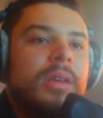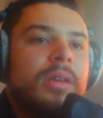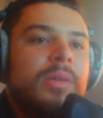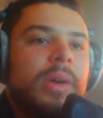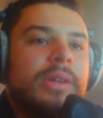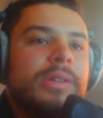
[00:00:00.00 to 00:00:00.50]

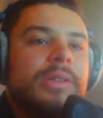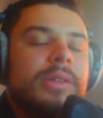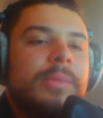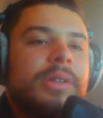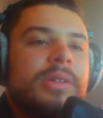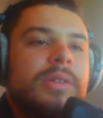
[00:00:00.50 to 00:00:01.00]
Do I consider
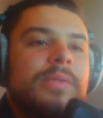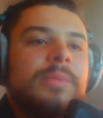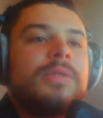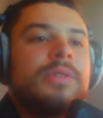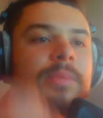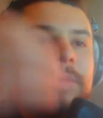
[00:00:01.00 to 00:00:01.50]
myself a
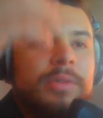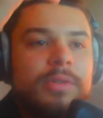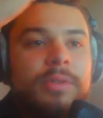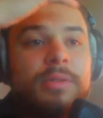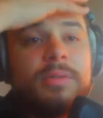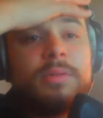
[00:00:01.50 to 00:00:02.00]
music
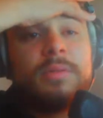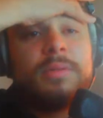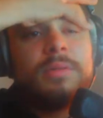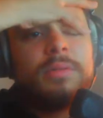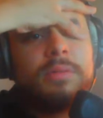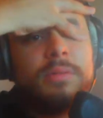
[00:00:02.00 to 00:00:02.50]
producer?
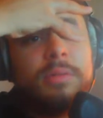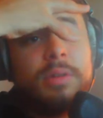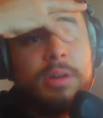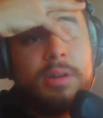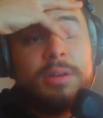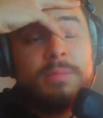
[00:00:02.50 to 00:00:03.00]

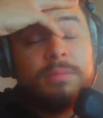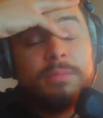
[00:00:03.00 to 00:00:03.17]
Yeah.